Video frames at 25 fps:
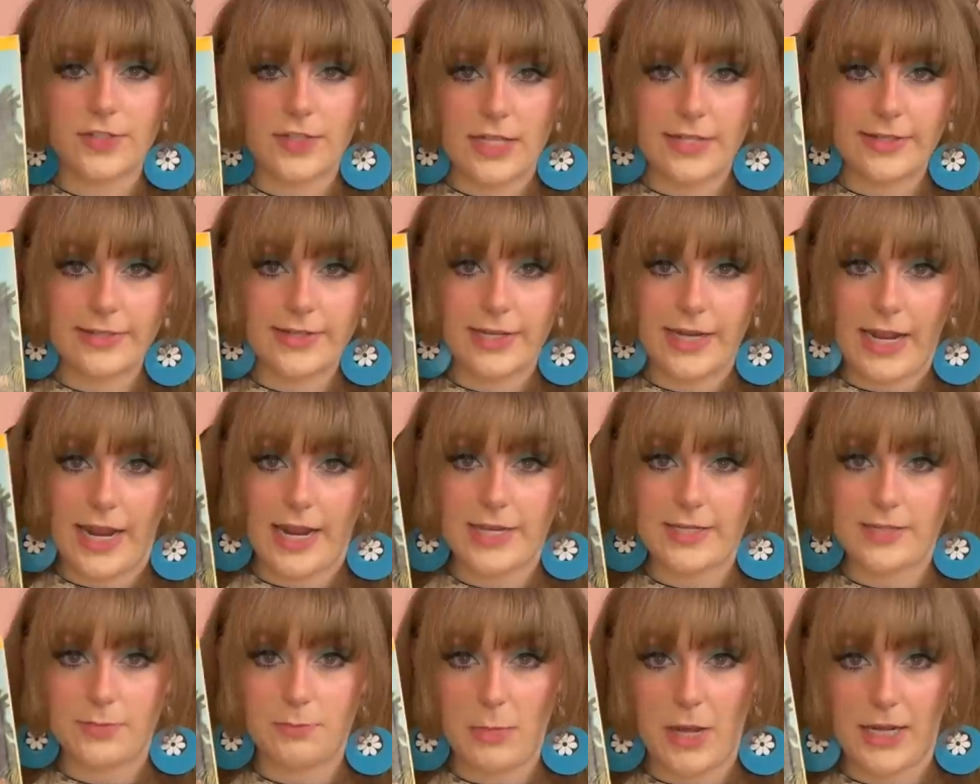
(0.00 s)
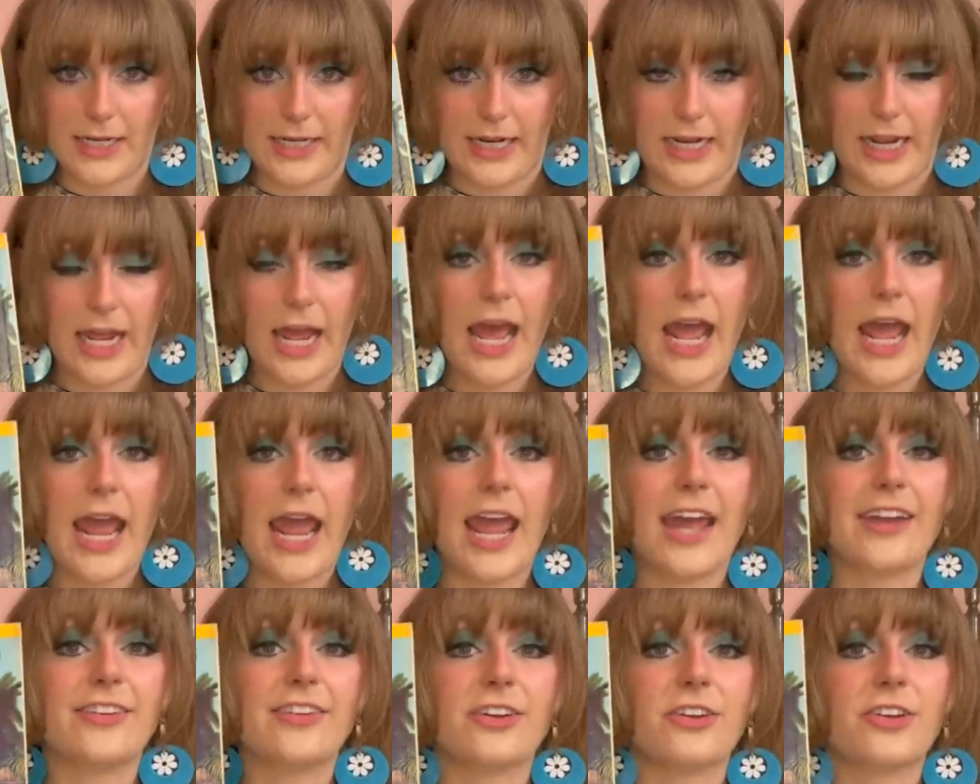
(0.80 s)
in today's money,
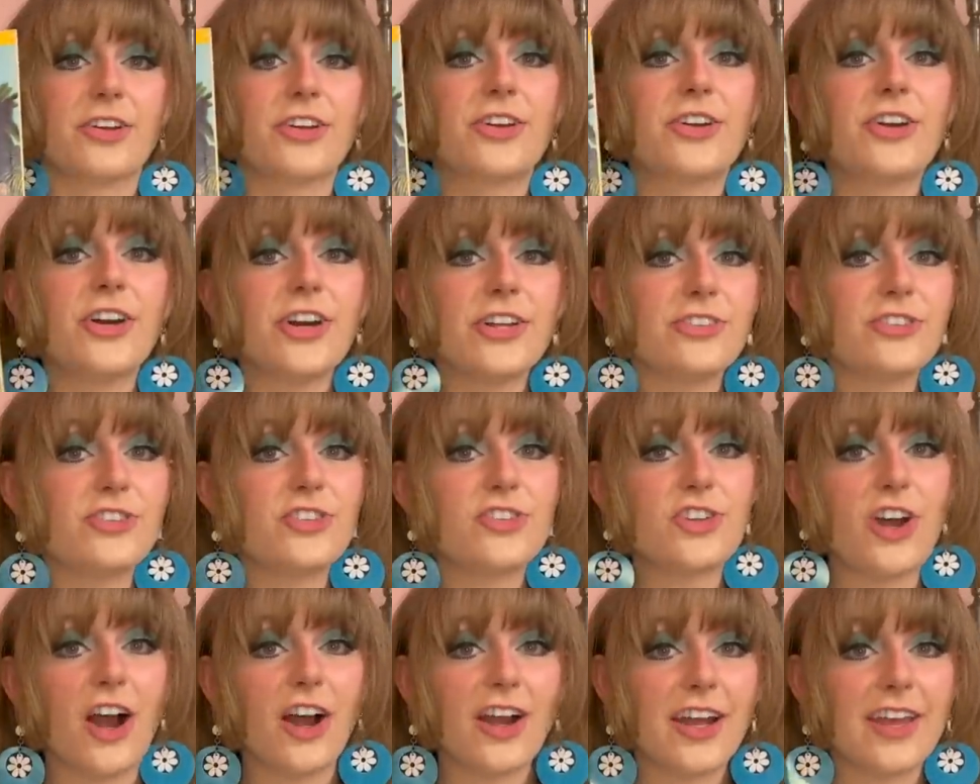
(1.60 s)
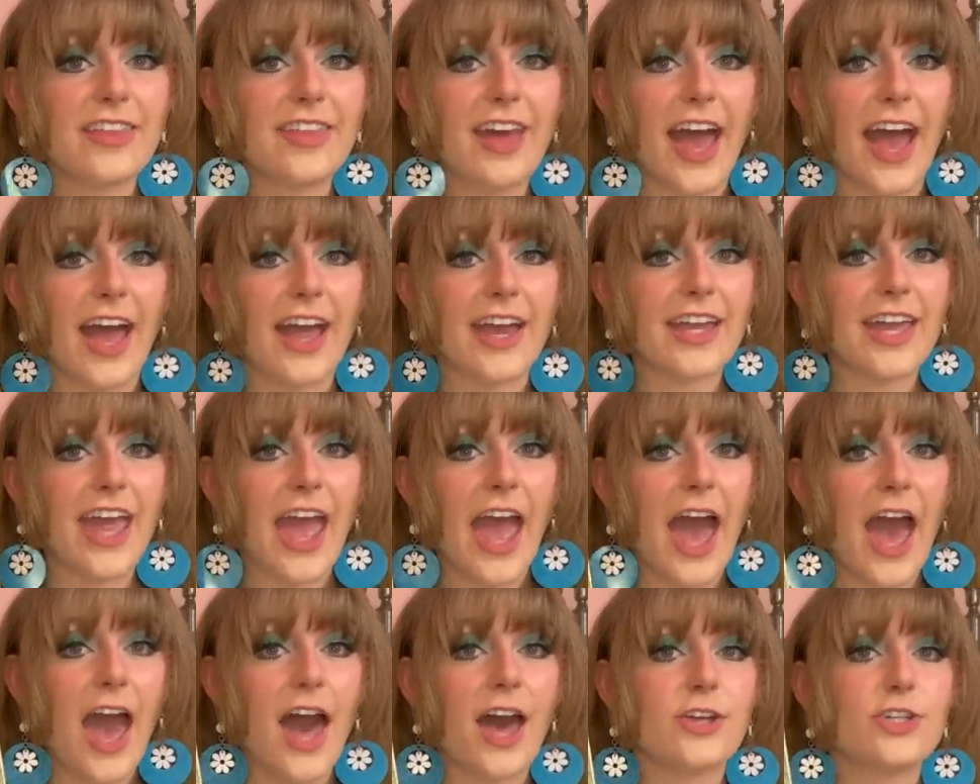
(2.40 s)
and a good chunk of that
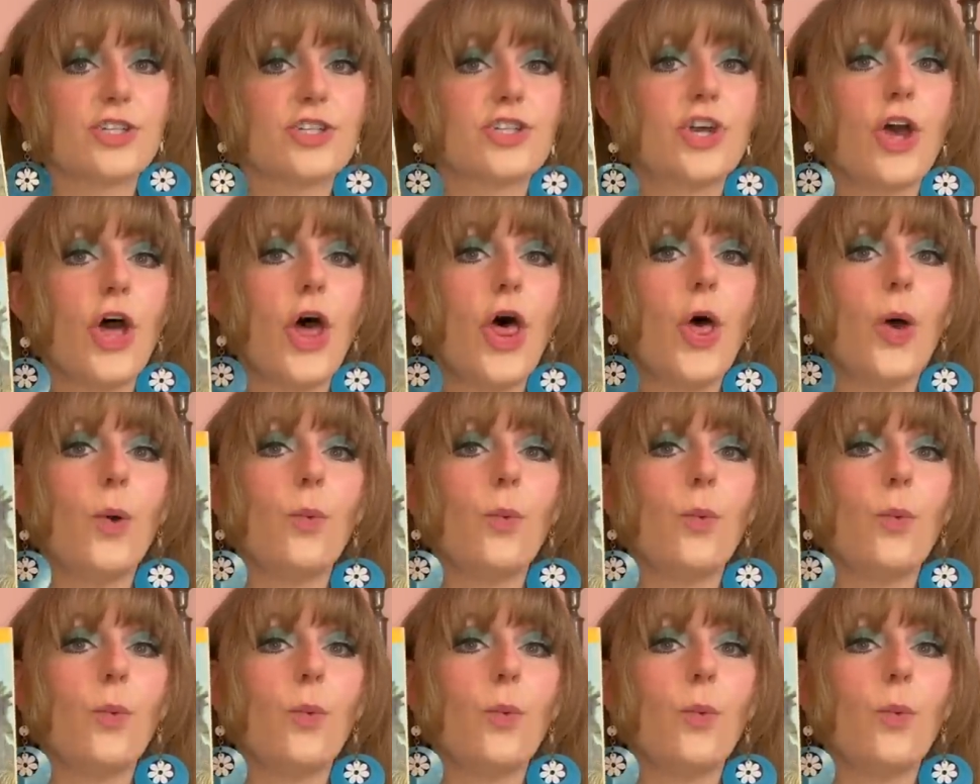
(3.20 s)
cash